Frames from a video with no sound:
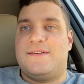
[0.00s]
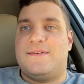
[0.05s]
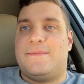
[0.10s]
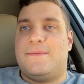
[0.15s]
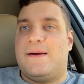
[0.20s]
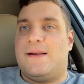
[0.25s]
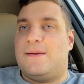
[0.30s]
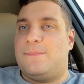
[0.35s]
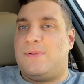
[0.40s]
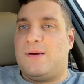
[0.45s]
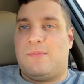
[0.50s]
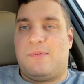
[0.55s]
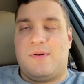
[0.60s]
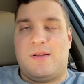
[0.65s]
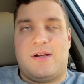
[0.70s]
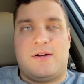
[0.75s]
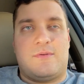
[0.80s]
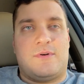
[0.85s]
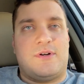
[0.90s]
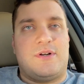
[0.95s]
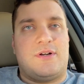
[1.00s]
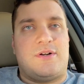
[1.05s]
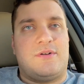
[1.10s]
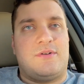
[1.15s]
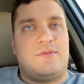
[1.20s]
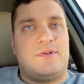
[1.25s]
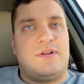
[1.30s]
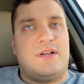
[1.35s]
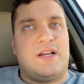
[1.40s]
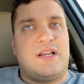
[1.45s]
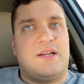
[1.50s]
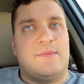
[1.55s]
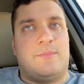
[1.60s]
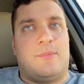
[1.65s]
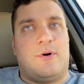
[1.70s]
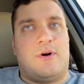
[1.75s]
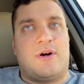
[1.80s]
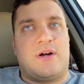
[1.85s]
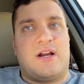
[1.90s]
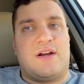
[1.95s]
And people be like, well, you know, wouldn't that get
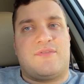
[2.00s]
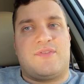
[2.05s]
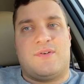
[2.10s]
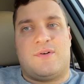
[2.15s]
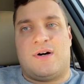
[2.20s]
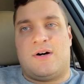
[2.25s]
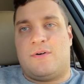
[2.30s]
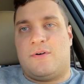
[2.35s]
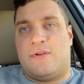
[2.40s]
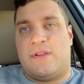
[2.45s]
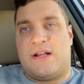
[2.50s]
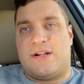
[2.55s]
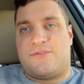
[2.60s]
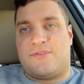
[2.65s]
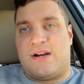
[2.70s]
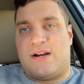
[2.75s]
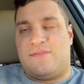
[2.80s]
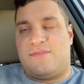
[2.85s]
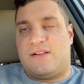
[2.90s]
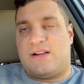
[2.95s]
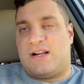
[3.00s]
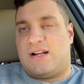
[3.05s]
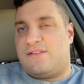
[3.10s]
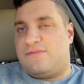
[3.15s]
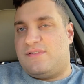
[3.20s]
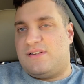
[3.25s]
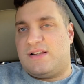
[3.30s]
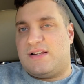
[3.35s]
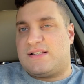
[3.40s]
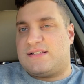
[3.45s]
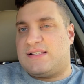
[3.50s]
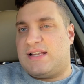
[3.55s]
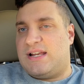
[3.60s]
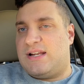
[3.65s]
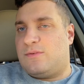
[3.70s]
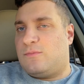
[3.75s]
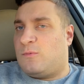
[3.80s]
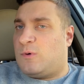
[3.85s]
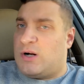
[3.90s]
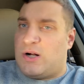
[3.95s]
boring after all that traveling? And I feel like
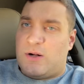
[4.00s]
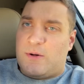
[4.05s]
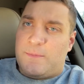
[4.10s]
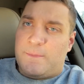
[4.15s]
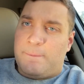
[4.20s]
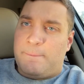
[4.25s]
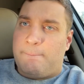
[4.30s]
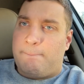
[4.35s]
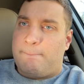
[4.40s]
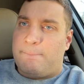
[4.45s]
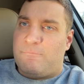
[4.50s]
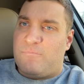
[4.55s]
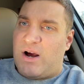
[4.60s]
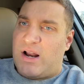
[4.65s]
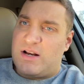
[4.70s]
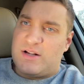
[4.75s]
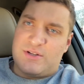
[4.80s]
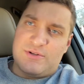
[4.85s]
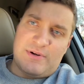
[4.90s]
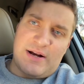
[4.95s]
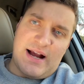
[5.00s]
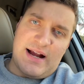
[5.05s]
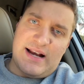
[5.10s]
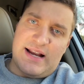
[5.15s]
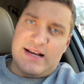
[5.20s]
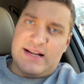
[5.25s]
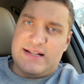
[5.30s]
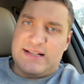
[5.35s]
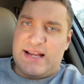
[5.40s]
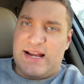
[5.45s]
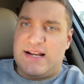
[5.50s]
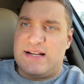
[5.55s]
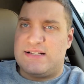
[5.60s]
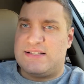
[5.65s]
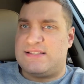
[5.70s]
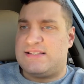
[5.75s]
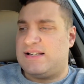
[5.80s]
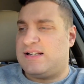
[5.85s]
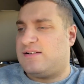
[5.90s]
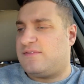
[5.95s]
saying, well, rather do that any day than
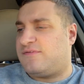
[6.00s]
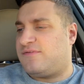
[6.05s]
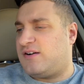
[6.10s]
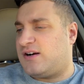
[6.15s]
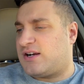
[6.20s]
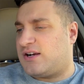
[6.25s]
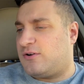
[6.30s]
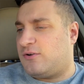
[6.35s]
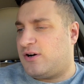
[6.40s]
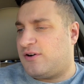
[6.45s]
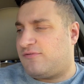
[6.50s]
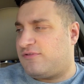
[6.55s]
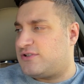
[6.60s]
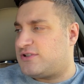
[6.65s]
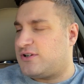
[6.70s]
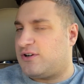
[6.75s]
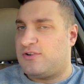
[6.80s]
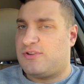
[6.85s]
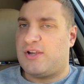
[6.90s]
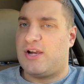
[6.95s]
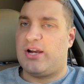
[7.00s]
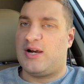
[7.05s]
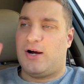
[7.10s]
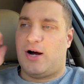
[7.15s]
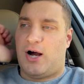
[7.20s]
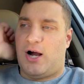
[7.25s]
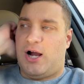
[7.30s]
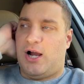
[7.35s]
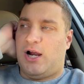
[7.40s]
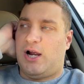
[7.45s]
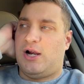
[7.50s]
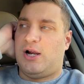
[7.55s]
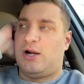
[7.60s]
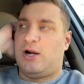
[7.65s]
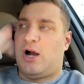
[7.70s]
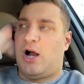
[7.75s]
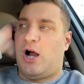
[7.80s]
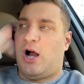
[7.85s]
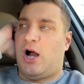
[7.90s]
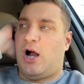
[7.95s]
sit at a fucking office all day. Hi,
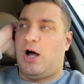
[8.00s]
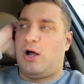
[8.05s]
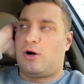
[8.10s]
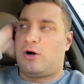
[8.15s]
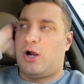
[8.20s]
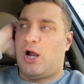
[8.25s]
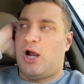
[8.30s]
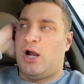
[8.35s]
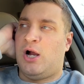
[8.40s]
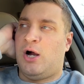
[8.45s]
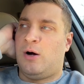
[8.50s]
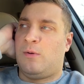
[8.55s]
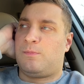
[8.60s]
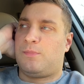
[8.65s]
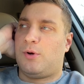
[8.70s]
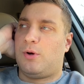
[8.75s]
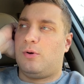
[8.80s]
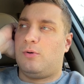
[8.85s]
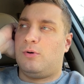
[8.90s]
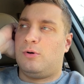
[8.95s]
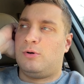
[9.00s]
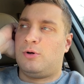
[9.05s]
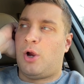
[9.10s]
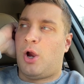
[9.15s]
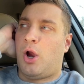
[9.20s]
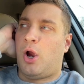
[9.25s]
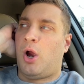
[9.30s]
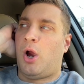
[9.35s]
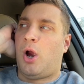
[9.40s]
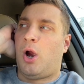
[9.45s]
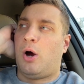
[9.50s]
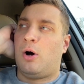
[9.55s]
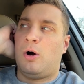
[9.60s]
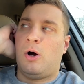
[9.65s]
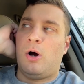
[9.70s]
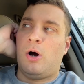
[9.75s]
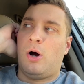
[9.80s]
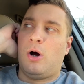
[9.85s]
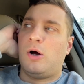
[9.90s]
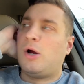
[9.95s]
how can I help you? Yeah,
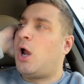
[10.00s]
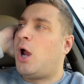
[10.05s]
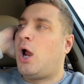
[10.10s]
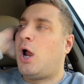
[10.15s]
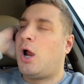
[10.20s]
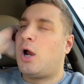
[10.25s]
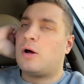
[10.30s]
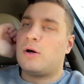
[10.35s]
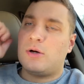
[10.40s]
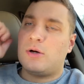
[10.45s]
oh, yeah.